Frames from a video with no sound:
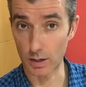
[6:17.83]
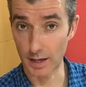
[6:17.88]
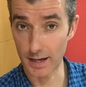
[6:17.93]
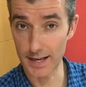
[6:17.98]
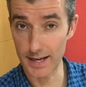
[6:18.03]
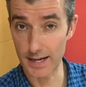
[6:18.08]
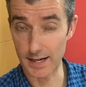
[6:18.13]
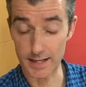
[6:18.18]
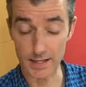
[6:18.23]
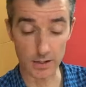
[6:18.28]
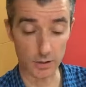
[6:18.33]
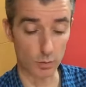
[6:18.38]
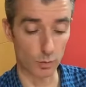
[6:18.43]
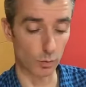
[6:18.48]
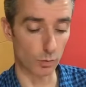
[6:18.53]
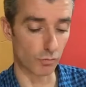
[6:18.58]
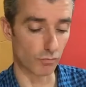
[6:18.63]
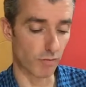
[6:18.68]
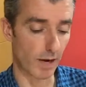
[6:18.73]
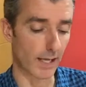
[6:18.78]
clearly you
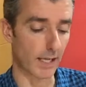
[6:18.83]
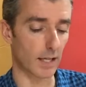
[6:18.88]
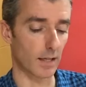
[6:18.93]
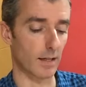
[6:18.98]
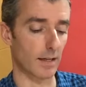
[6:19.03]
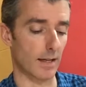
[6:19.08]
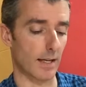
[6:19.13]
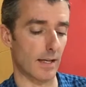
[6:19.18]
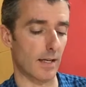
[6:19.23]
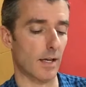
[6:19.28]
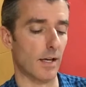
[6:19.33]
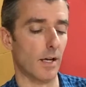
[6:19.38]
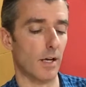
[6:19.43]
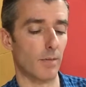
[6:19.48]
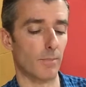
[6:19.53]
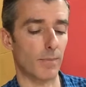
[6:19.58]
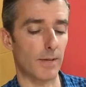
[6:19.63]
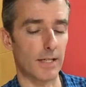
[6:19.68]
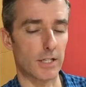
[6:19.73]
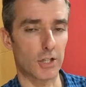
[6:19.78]
will regularly
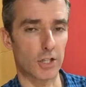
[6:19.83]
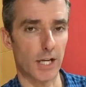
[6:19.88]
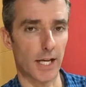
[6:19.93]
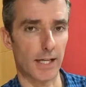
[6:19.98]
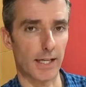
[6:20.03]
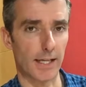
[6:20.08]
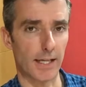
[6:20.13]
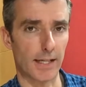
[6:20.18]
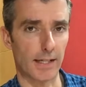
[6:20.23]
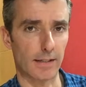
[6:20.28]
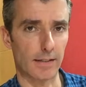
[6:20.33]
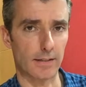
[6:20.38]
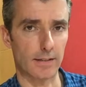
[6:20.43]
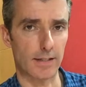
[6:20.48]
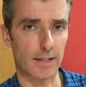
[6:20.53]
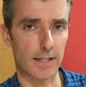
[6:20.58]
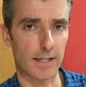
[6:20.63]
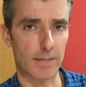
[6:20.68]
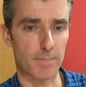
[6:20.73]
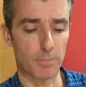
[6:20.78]
be checking
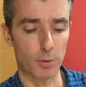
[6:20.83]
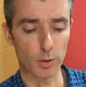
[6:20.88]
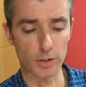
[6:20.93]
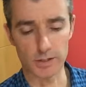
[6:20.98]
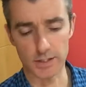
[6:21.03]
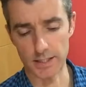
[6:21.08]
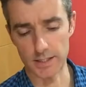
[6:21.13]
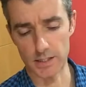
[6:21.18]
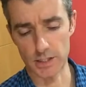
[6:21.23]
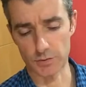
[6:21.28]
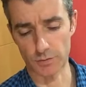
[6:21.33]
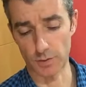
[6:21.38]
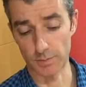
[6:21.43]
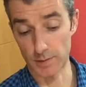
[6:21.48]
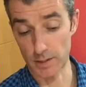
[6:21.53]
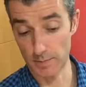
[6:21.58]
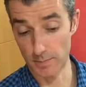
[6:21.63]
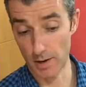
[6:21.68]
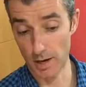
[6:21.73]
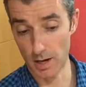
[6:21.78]
the bulletins from
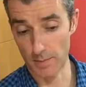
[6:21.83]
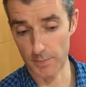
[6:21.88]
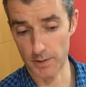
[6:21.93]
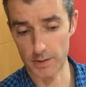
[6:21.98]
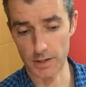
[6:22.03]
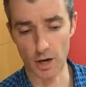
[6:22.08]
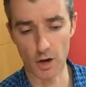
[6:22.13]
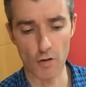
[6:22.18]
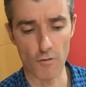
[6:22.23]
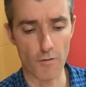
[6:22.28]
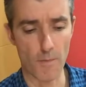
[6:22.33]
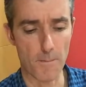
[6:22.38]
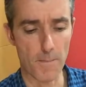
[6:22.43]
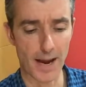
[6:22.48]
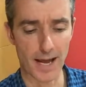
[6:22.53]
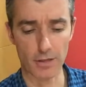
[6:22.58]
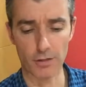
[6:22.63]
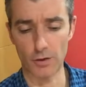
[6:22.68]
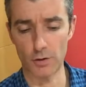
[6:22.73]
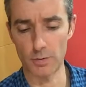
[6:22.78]
the Department of
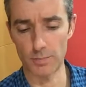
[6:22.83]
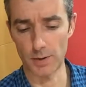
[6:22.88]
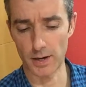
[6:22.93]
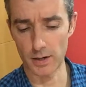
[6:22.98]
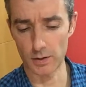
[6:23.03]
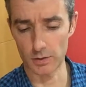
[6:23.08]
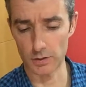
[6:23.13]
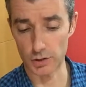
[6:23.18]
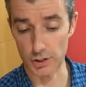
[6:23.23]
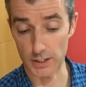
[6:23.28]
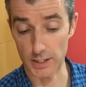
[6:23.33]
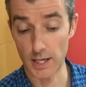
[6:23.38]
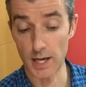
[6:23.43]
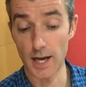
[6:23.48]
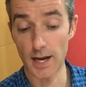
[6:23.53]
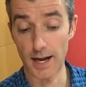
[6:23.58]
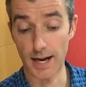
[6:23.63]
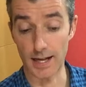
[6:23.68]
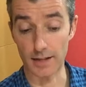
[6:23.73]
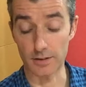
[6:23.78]
Pathobiology
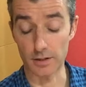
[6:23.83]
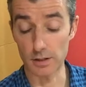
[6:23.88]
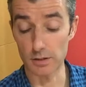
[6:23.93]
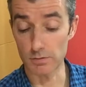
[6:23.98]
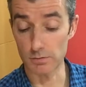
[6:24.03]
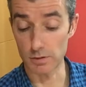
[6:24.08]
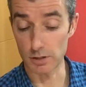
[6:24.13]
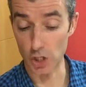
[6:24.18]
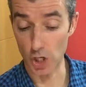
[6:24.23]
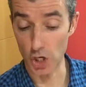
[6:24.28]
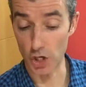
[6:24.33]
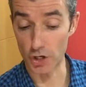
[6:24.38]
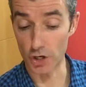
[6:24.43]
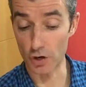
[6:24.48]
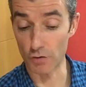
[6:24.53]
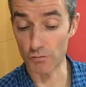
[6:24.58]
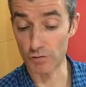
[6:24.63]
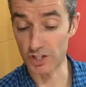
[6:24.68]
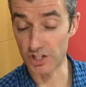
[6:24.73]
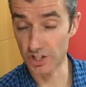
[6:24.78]
at the
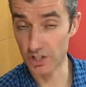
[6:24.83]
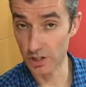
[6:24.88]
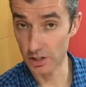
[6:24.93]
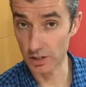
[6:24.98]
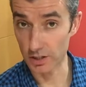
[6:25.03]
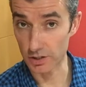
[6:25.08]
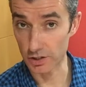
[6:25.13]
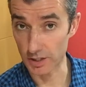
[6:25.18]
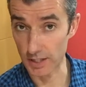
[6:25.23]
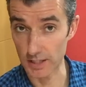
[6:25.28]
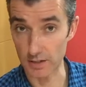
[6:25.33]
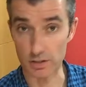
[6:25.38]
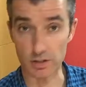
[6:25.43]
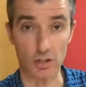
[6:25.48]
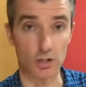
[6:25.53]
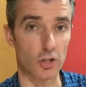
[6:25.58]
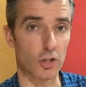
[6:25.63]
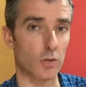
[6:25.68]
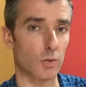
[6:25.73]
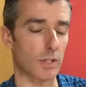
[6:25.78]
Lerner Research
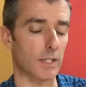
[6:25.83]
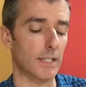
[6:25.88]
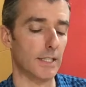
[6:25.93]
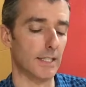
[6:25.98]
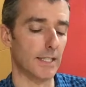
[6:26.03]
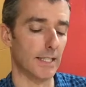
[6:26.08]
Institute,